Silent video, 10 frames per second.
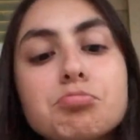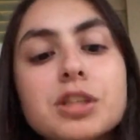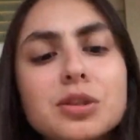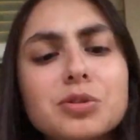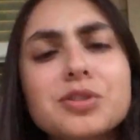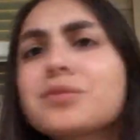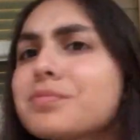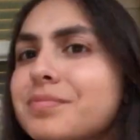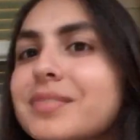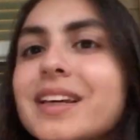tickles,
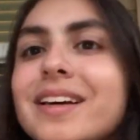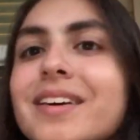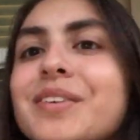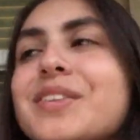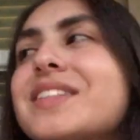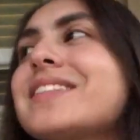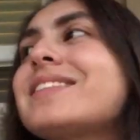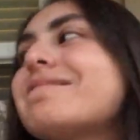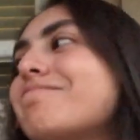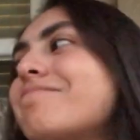which
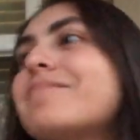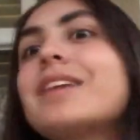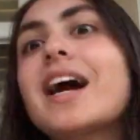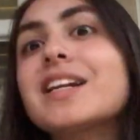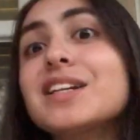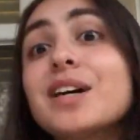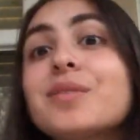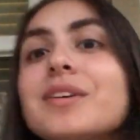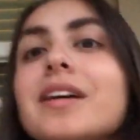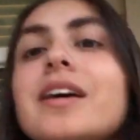I didn't know.
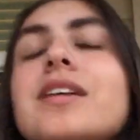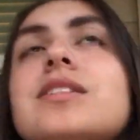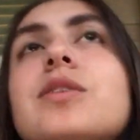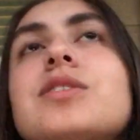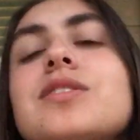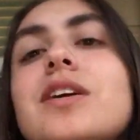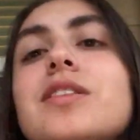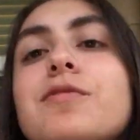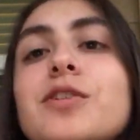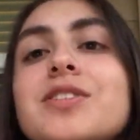So it turns
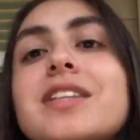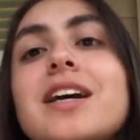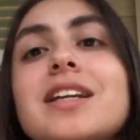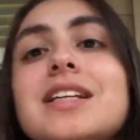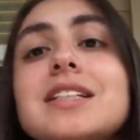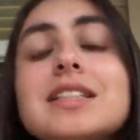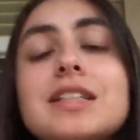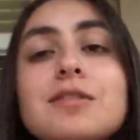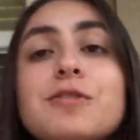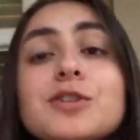out the first
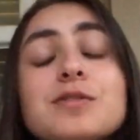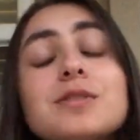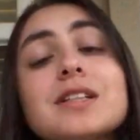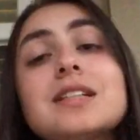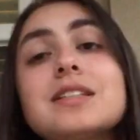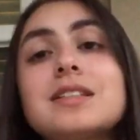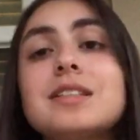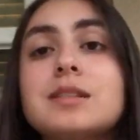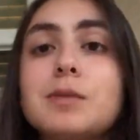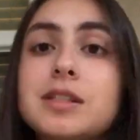is
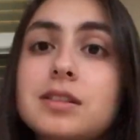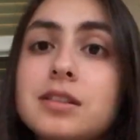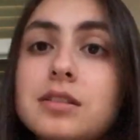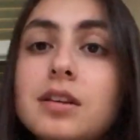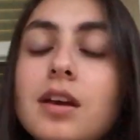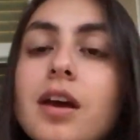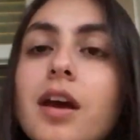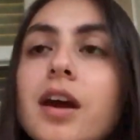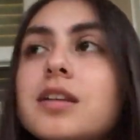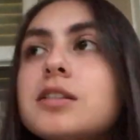nismesis.
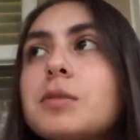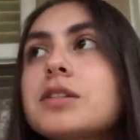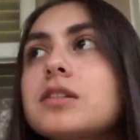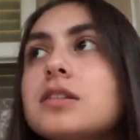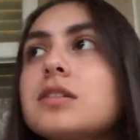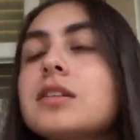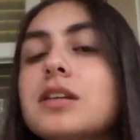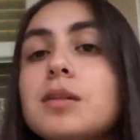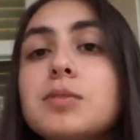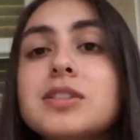And nismesis
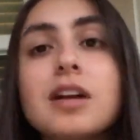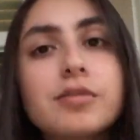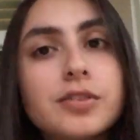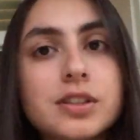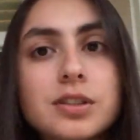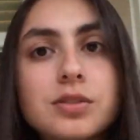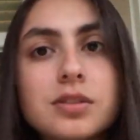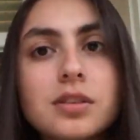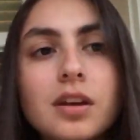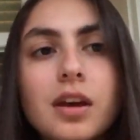can be
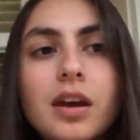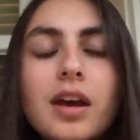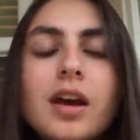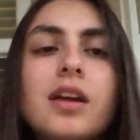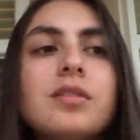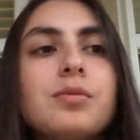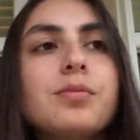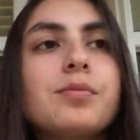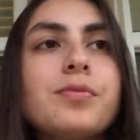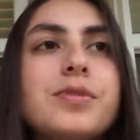self-induced. And
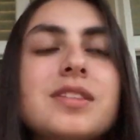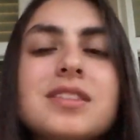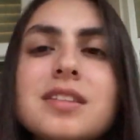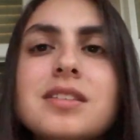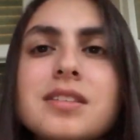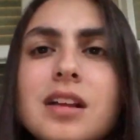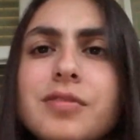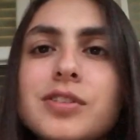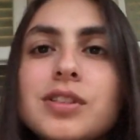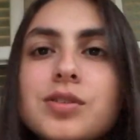since this is
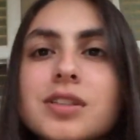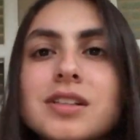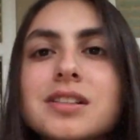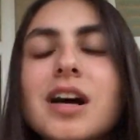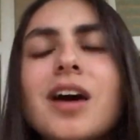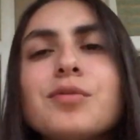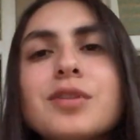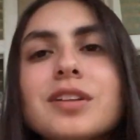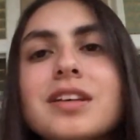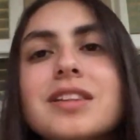self-induced, it's not
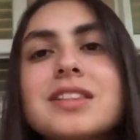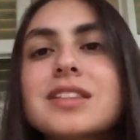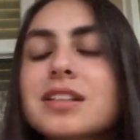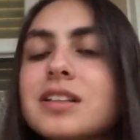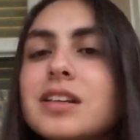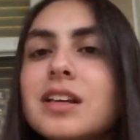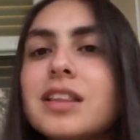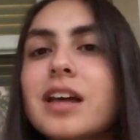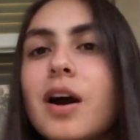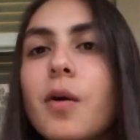really the
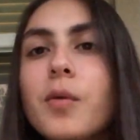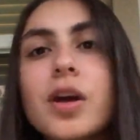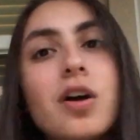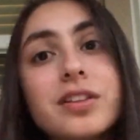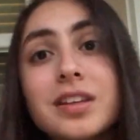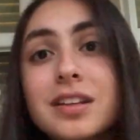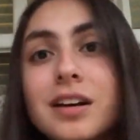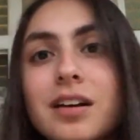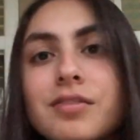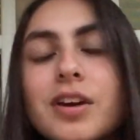tickling that we all think
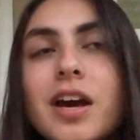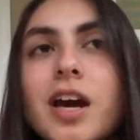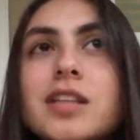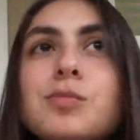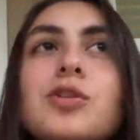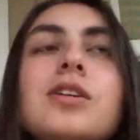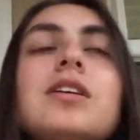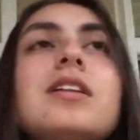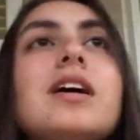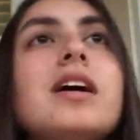of. It's
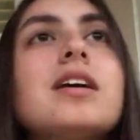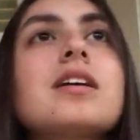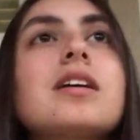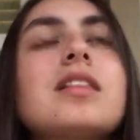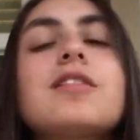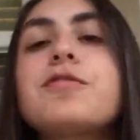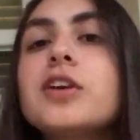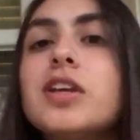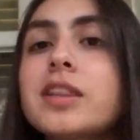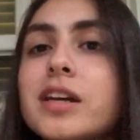more like the
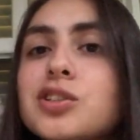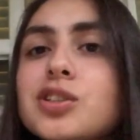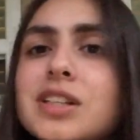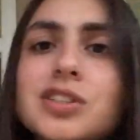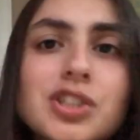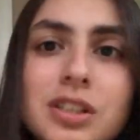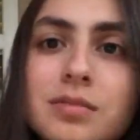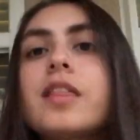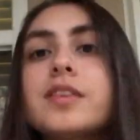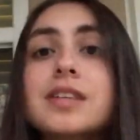feeling that you're itchy.
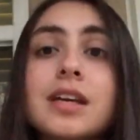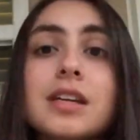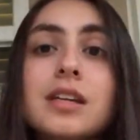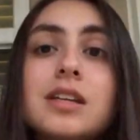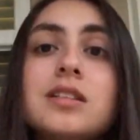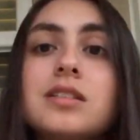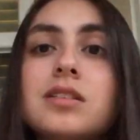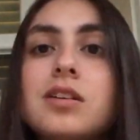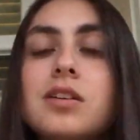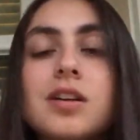The second
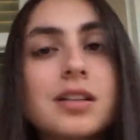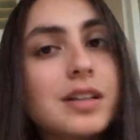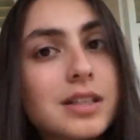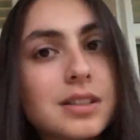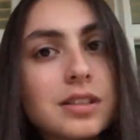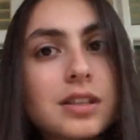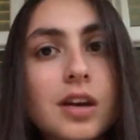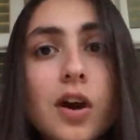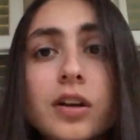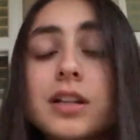is gargalesis,
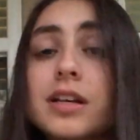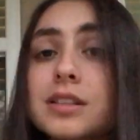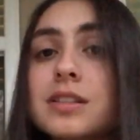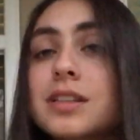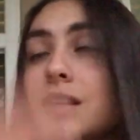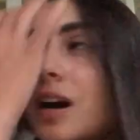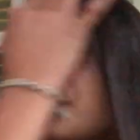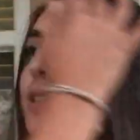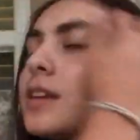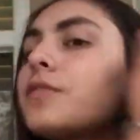and gargalesis
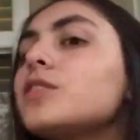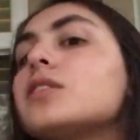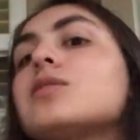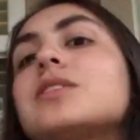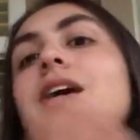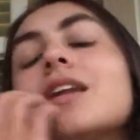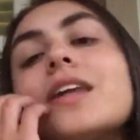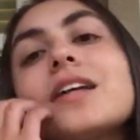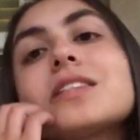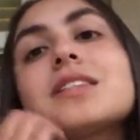cannot be self-induced, and
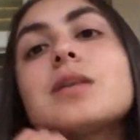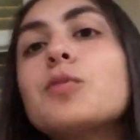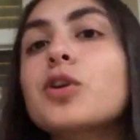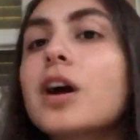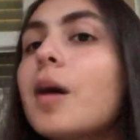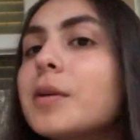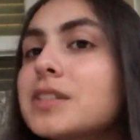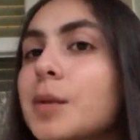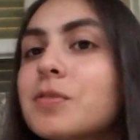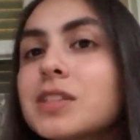that's the more common
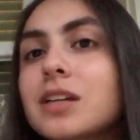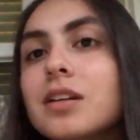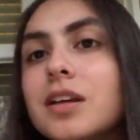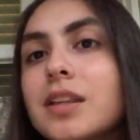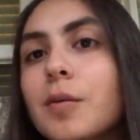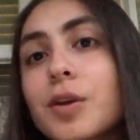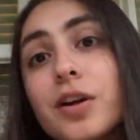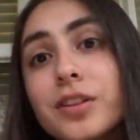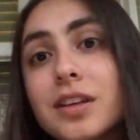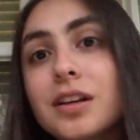type of tickling that we
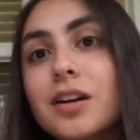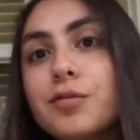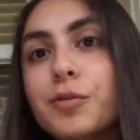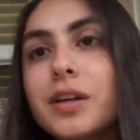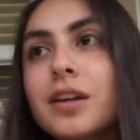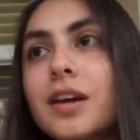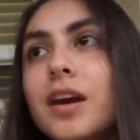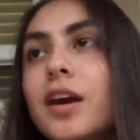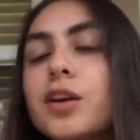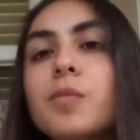all think of when
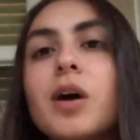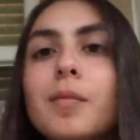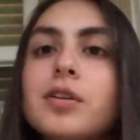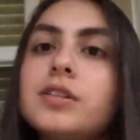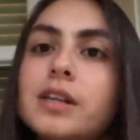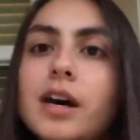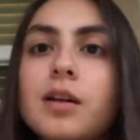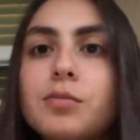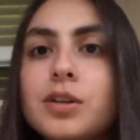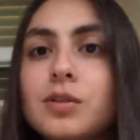your mom or your
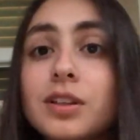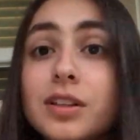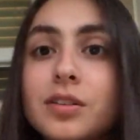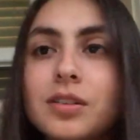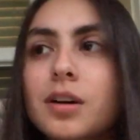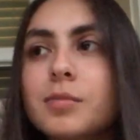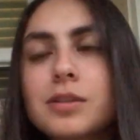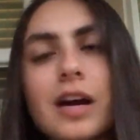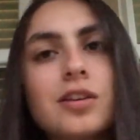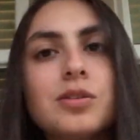dad, when you're little,
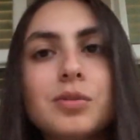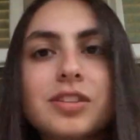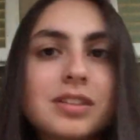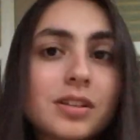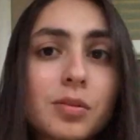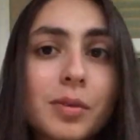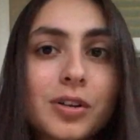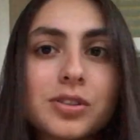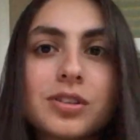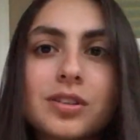comes at you with the tickle
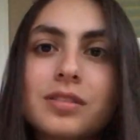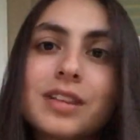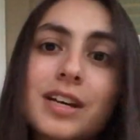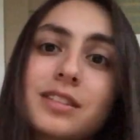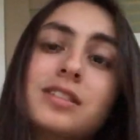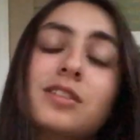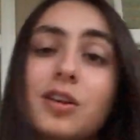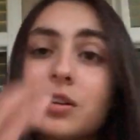monster. That's